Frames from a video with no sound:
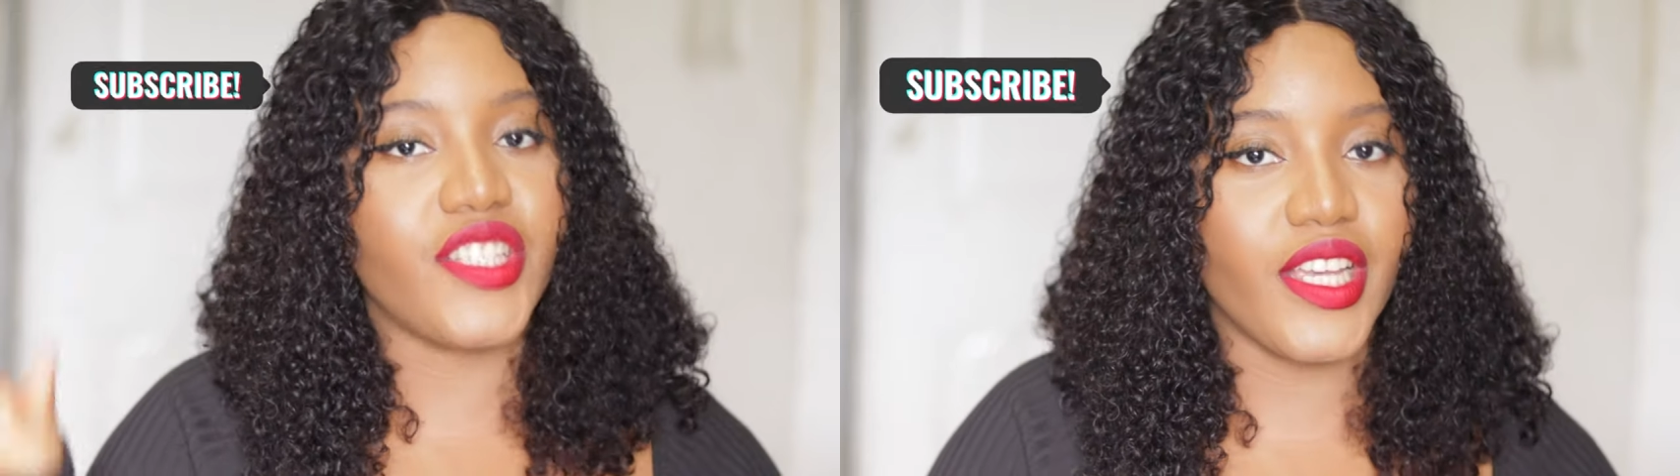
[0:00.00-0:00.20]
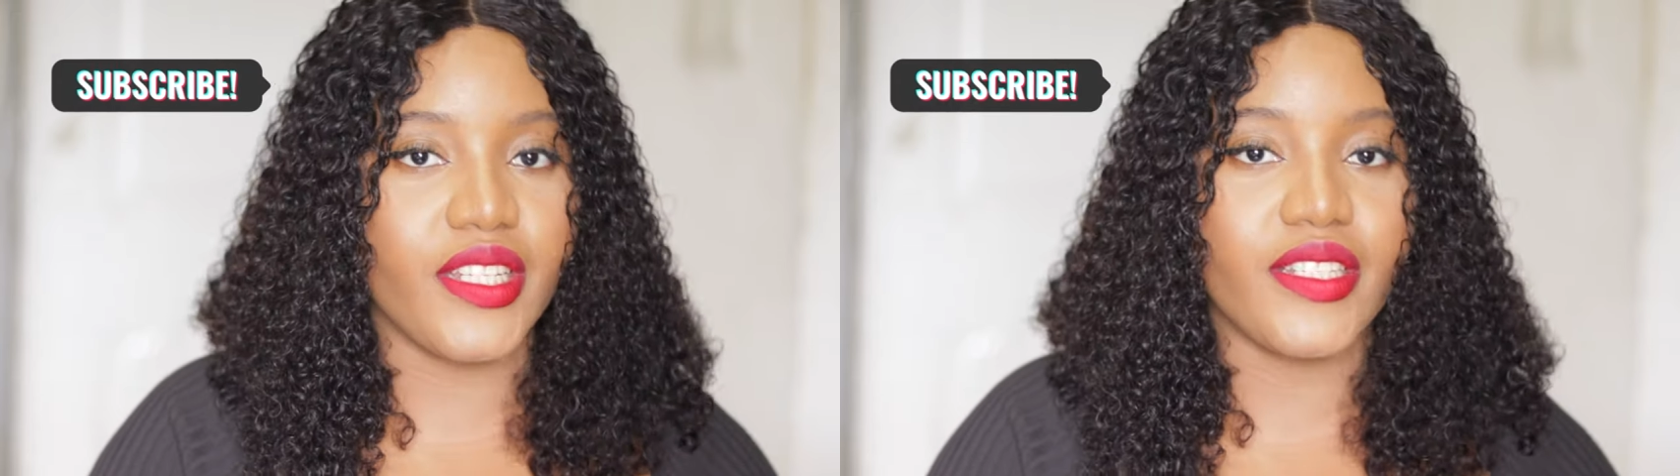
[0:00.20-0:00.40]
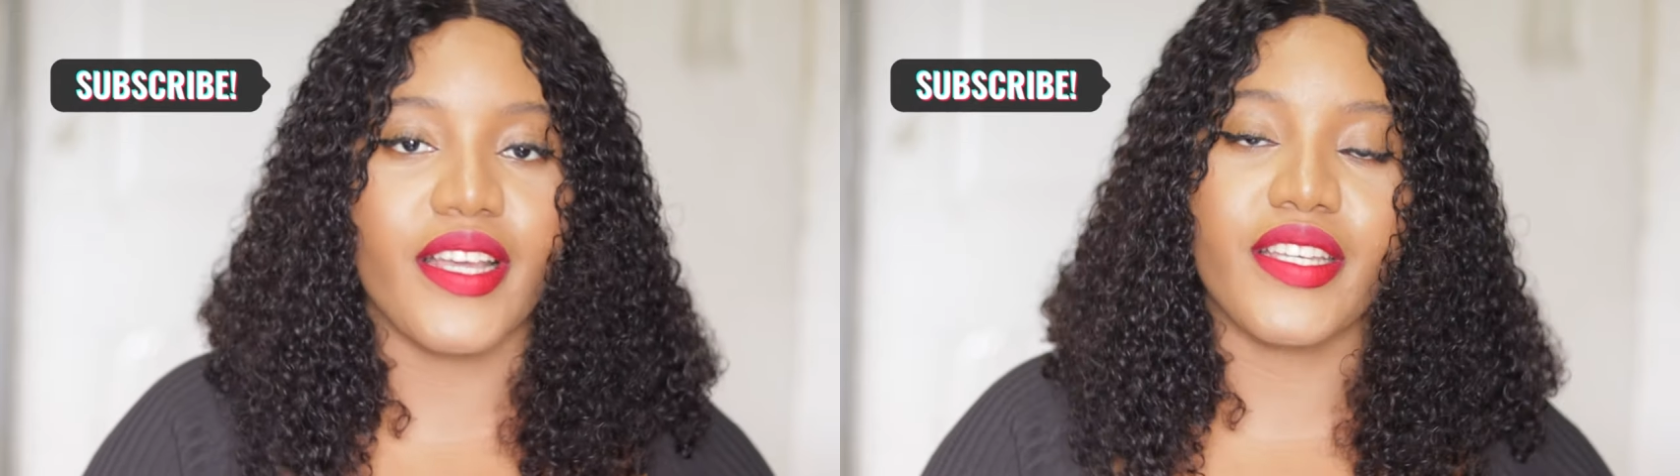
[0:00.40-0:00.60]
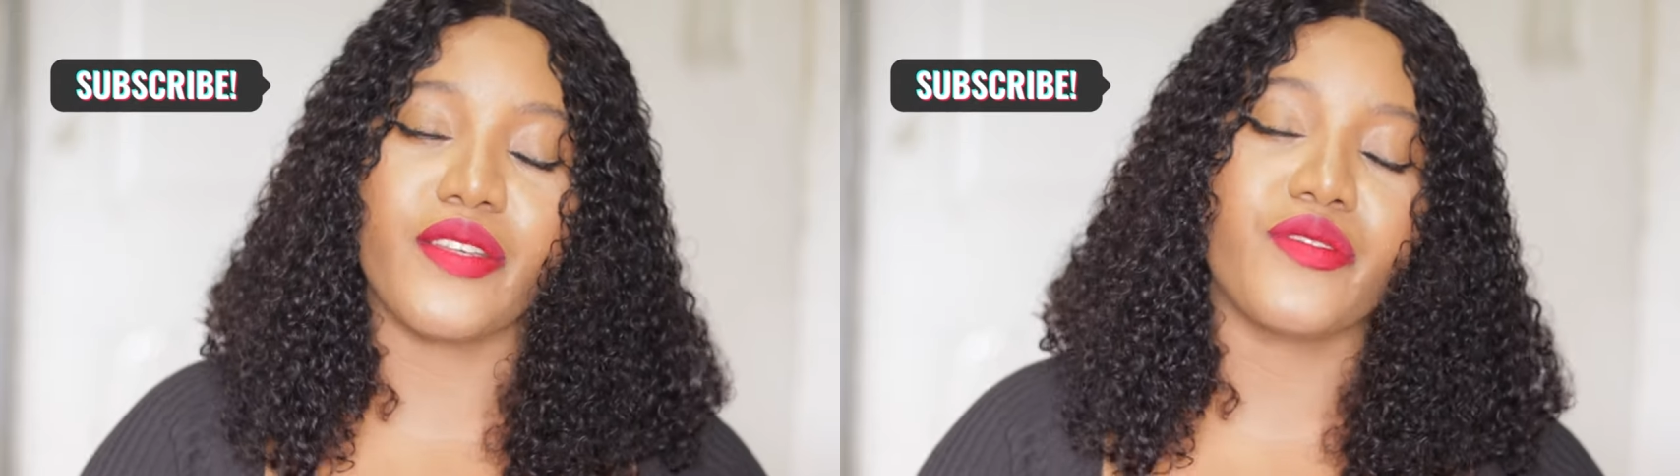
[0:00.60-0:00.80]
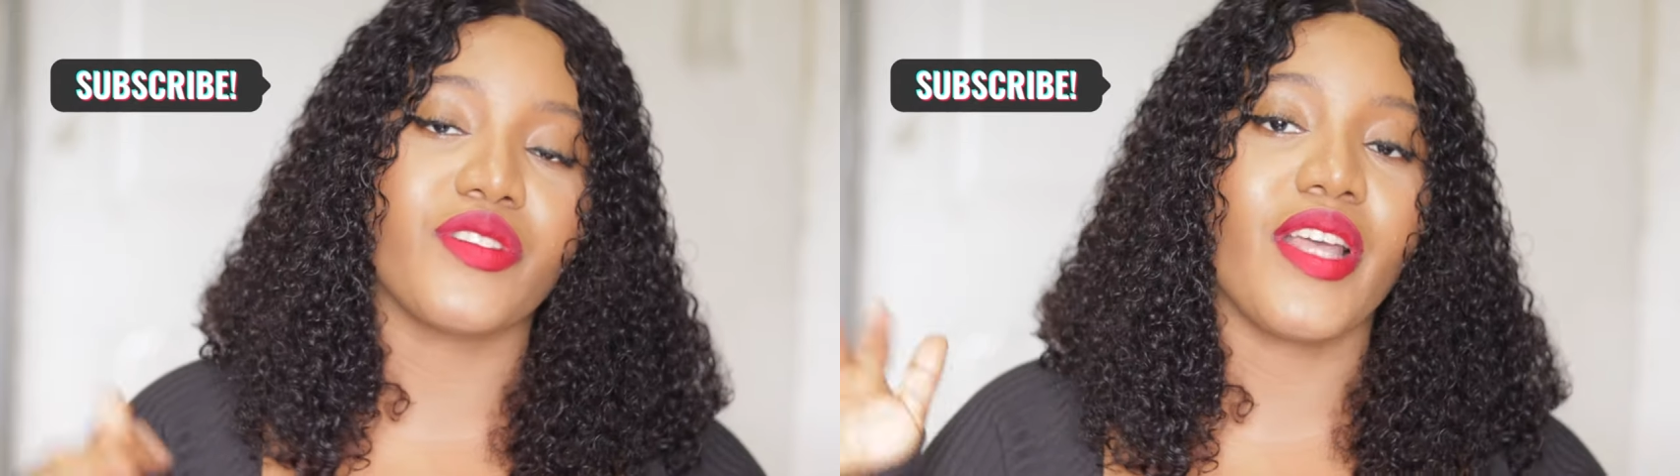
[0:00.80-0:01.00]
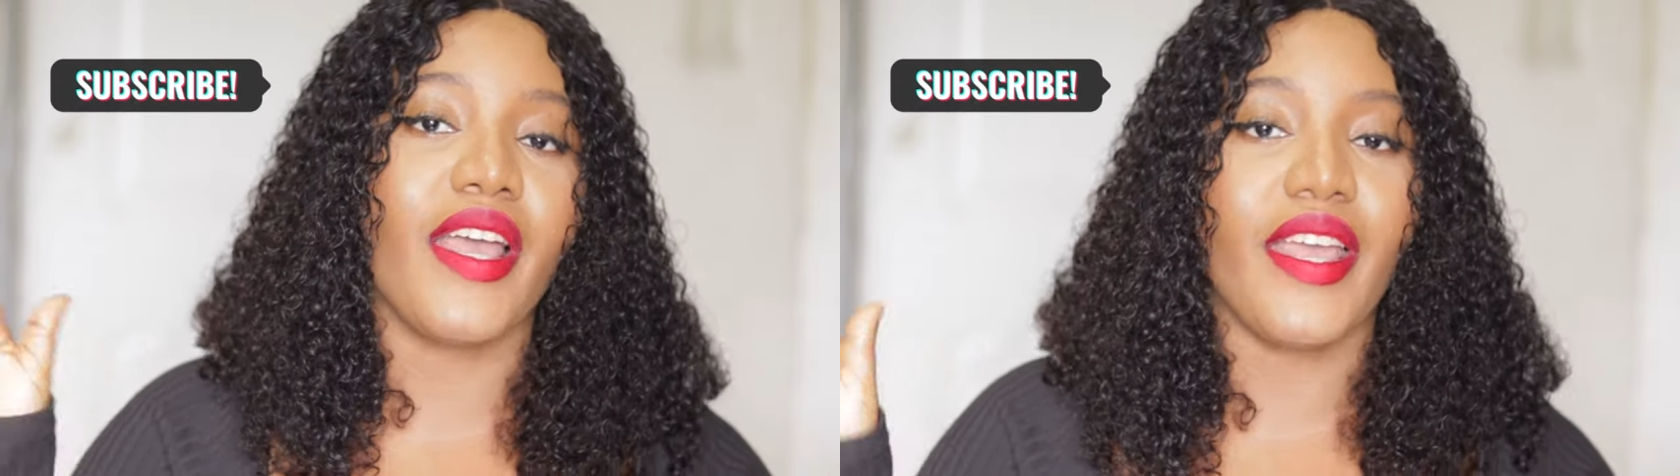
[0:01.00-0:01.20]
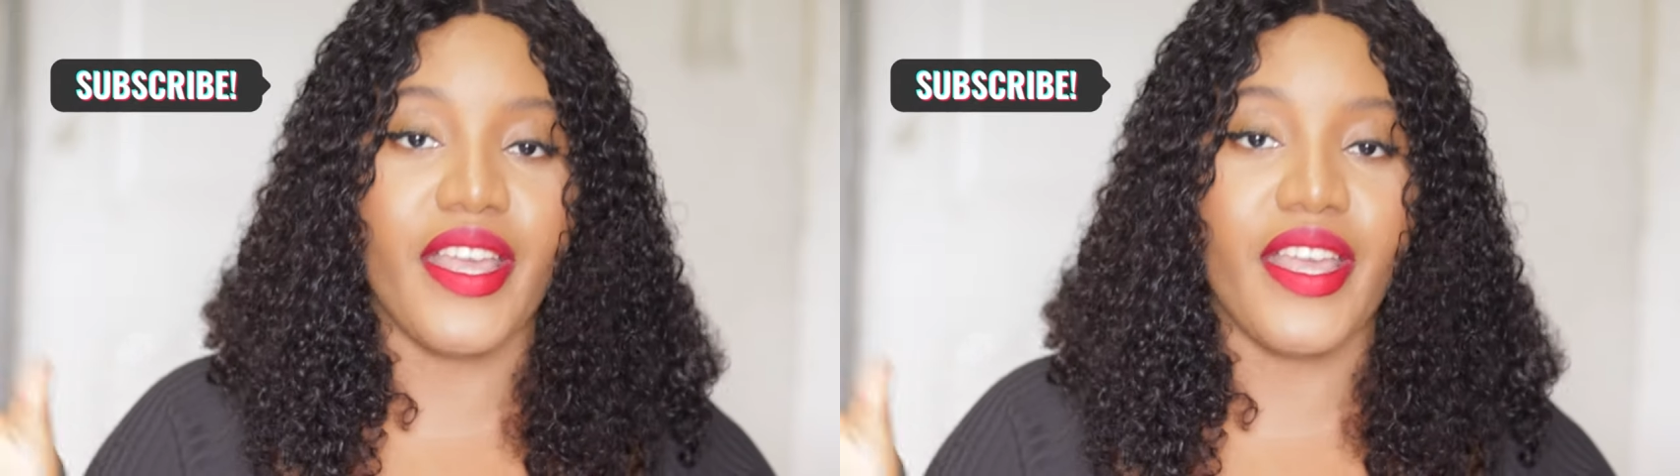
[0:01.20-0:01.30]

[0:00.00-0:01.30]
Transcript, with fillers: jelly that gives you that